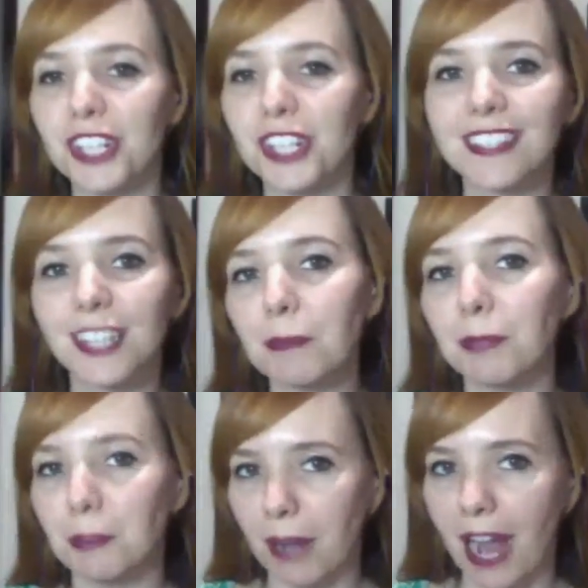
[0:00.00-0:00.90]
sleep
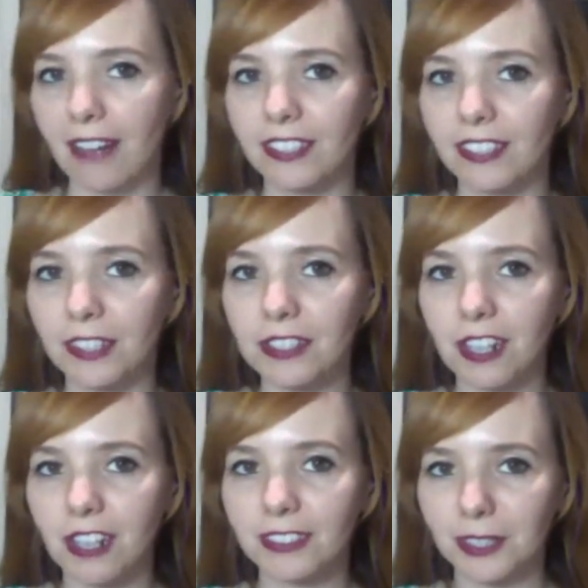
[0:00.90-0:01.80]
deprived, and you just
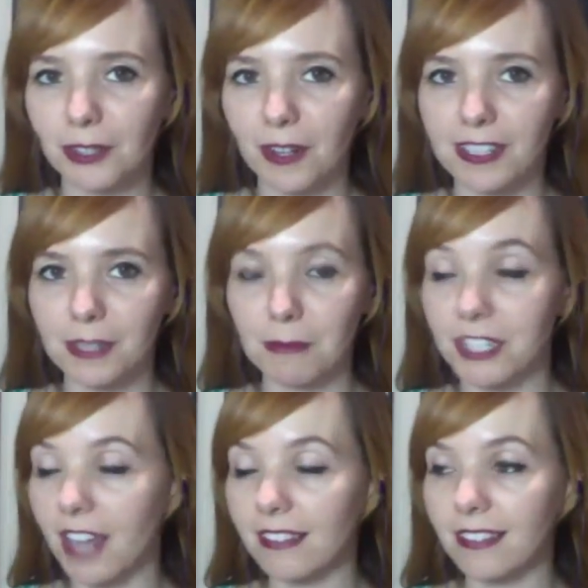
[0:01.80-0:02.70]
called her a crazy bitch.
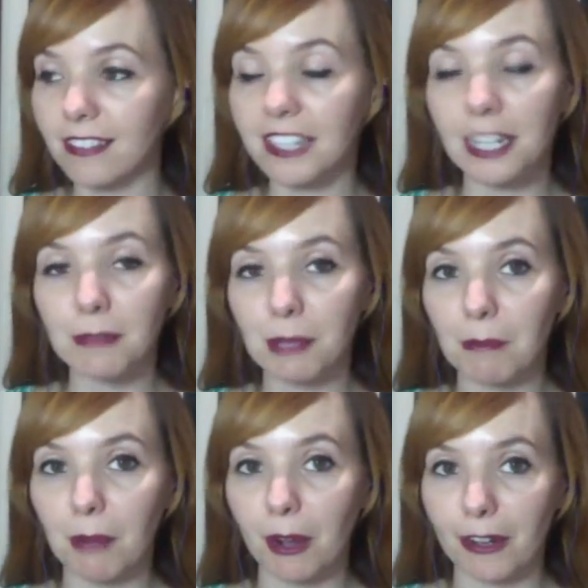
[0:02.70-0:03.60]
I think there's gonna be a
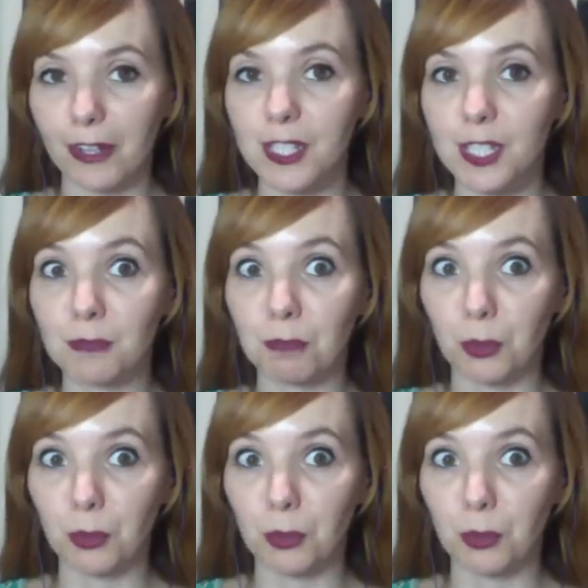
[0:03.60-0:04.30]
murder spree.